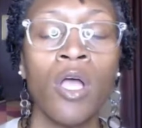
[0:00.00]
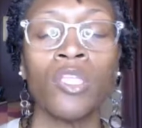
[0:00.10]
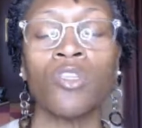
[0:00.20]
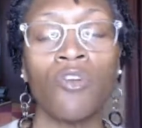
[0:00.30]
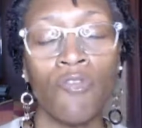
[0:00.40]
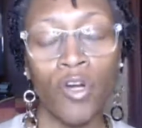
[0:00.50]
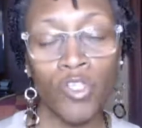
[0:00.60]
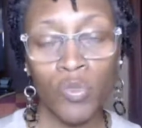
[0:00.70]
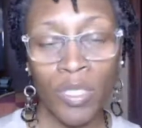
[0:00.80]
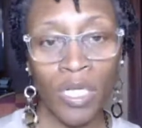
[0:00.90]
So, the
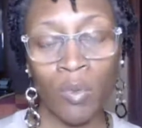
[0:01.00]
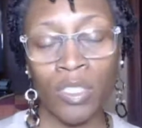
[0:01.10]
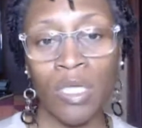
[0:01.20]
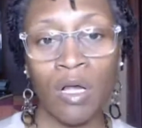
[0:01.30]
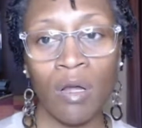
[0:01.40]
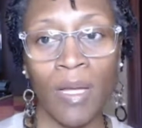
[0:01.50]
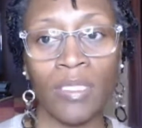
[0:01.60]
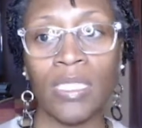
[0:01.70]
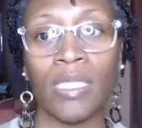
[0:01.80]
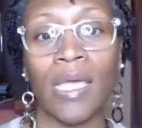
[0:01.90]
first one that I want to talk
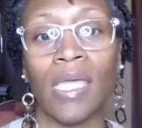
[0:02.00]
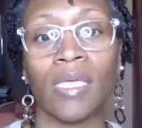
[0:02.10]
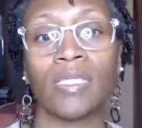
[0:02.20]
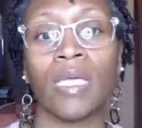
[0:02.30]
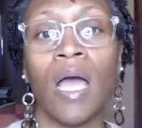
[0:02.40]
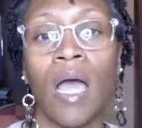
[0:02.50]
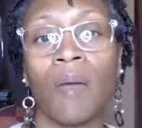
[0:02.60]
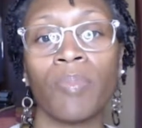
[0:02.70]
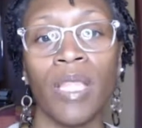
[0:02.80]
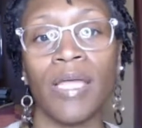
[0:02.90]
about today is
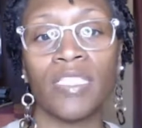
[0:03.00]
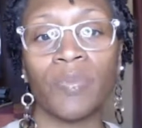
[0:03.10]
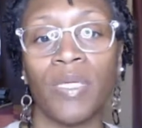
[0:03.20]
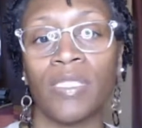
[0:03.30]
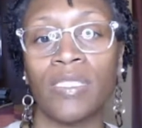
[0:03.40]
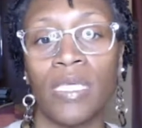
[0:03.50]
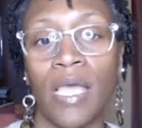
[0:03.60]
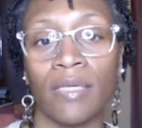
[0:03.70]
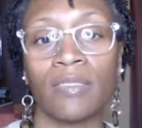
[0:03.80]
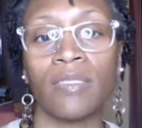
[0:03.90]
complex
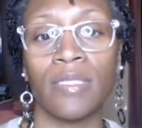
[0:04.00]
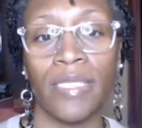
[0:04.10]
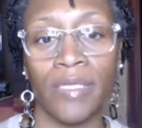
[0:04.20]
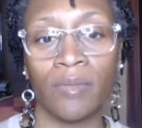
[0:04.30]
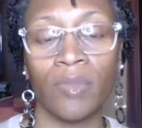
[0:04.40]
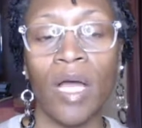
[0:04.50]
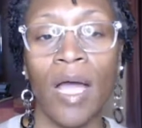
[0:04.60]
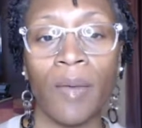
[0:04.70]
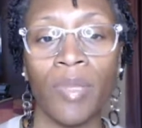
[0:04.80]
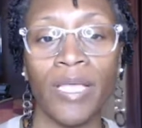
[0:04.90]
PTSD.
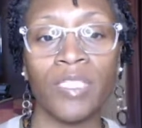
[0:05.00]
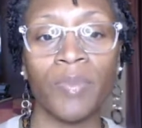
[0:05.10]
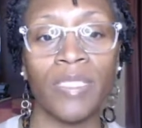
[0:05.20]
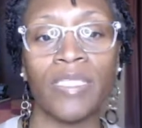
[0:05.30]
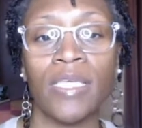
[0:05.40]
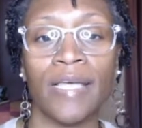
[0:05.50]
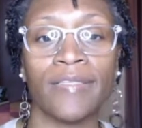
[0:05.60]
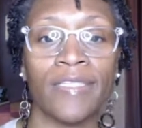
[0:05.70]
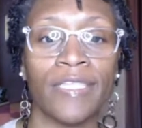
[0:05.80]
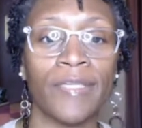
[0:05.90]
Complex
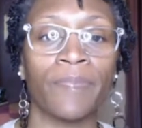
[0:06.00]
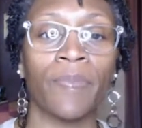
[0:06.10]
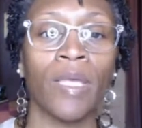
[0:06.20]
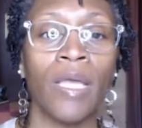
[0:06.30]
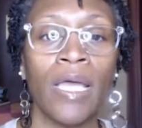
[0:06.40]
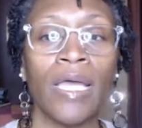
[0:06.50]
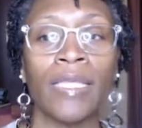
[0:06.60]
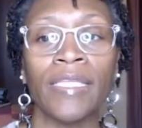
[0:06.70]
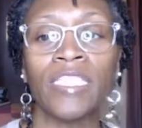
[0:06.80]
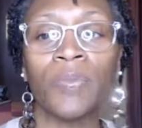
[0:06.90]
PTSD.
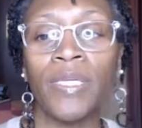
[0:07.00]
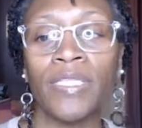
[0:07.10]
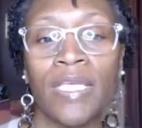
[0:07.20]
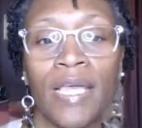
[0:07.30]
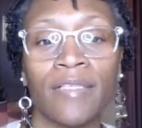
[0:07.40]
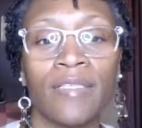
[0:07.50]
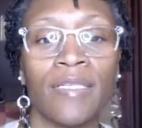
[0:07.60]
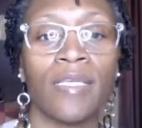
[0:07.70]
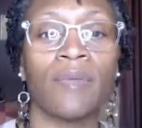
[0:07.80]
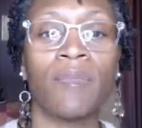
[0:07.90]
And this
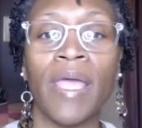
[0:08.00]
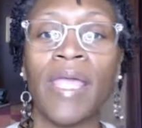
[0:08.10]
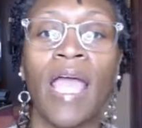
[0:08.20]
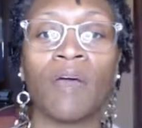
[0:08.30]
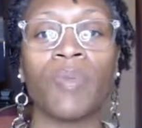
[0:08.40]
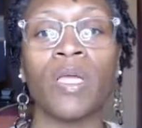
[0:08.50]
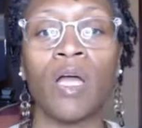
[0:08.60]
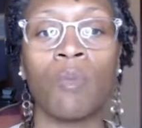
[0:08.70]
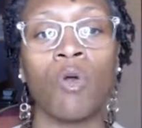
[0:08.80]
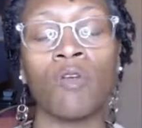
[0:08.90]
PTSD may have
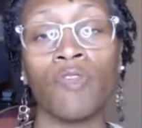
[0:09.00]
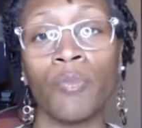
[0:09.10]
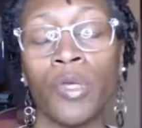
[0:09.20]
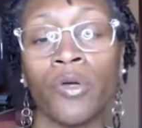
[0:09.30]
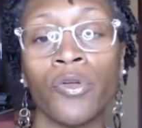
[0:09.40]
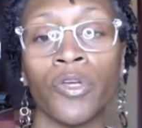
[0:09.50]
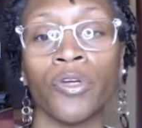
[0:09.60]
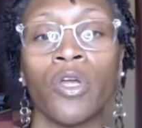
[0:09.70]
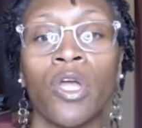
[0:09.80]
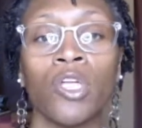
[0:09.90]
become more
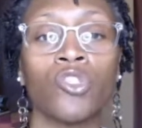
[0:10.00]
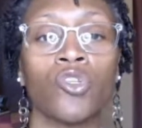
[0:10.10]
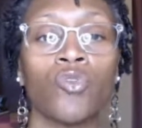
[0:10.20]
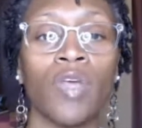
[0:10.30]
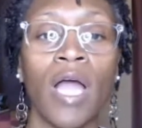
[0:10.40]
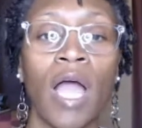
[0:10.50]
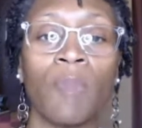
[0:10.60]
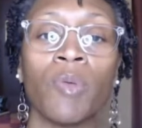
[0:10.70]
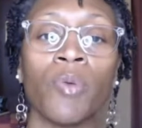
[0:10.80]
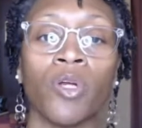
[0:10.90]
familiar to the
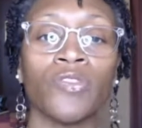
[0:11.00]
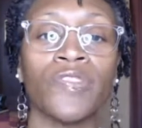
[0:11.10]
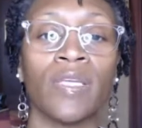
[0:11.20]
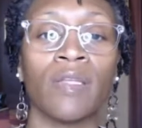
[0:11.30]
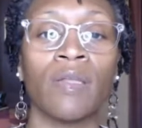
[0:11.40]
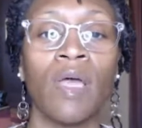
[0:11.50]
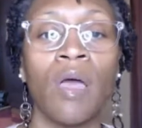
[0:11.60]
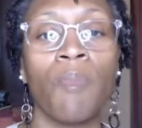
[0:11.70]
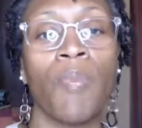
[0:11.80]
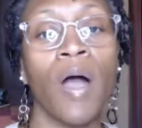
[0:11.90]
common person,
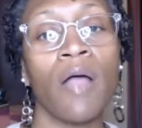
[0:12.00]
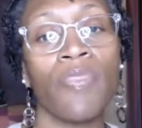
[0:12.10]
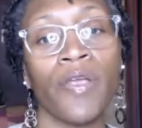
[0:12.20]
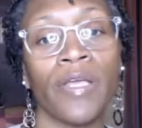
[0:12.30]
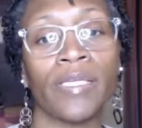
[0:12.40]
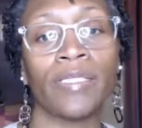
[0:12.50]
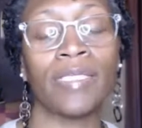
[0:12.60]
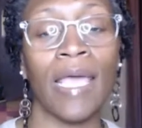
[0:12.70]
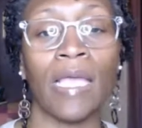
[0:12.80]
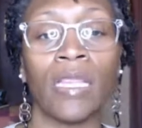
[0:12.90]
but there is
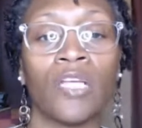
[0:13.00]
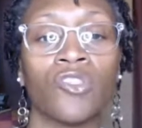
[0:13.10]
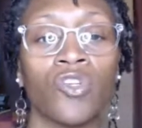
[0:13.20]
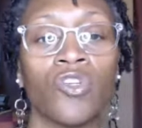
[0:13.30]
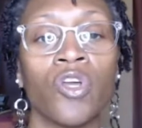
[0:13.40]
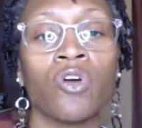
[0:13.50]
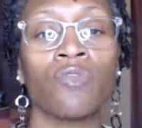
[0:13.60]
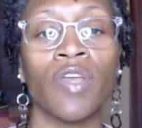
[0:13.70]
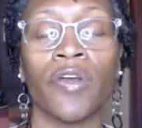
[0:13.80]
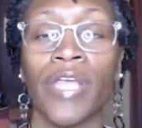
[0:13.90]
a lesser known
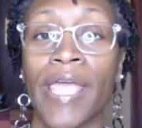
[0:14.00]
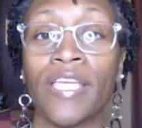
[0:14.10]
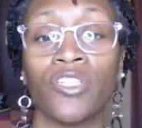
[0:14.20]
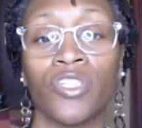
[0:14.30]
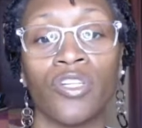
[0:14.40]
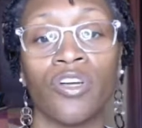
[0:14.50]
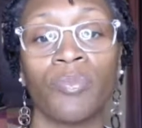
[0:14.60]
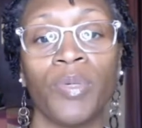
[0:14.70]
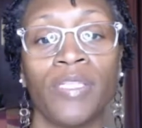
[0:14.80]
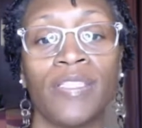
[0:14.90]
variation of
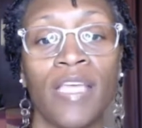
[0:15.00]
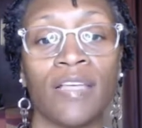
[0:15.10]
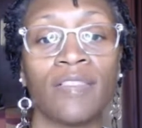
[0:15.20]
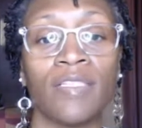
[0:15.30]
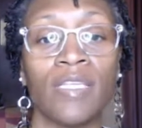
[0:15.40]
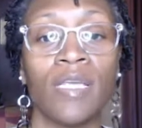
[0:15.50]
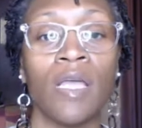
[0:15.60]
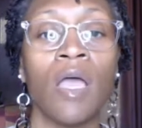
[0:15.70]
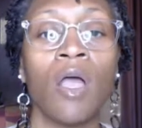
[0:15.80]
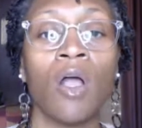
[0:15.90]
PTSD
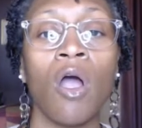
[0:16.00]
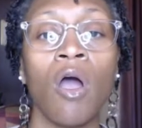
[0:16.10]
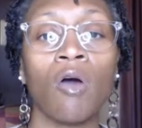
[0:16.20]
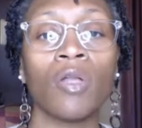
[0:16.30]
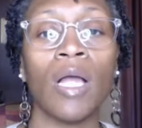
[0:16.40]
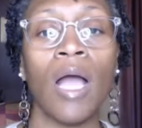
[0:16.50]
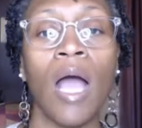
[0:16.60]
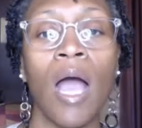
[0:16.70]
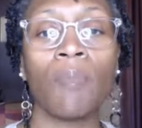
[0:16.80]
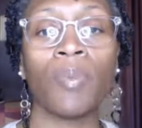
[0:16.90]
called
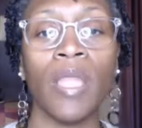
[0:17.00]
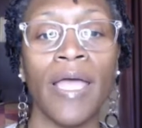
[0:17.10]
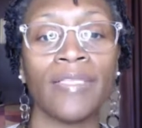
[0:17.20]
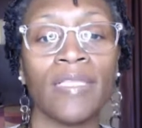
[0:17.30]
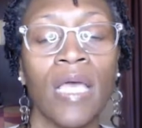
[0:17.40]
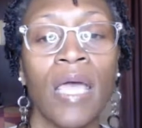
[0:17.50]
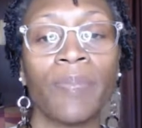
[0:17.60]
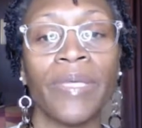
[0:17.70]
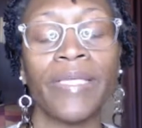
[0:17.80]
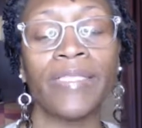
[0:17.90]
complex
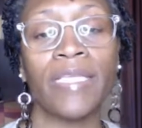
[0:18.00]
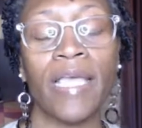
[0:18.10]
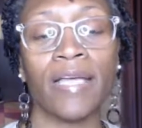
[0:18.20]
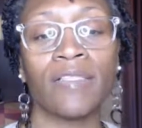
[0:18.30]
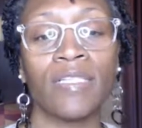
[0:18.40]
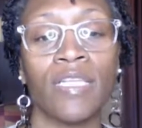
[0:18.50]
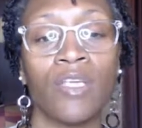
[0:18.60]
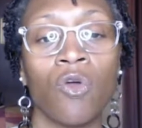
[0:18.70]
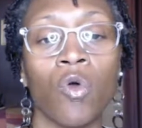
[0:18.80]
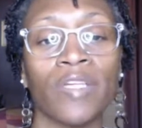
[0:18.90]

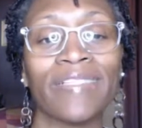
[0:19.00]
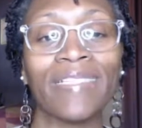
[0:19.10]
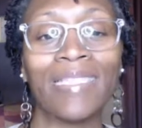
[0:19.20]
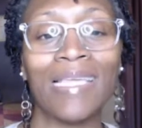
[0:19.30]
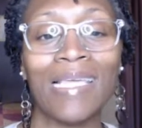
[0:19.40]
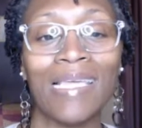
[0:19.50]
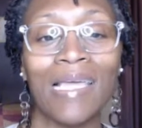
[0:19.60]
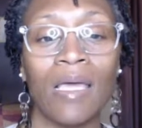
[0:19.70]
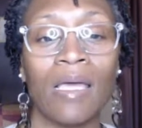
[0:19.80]
PTSD or CPTSD.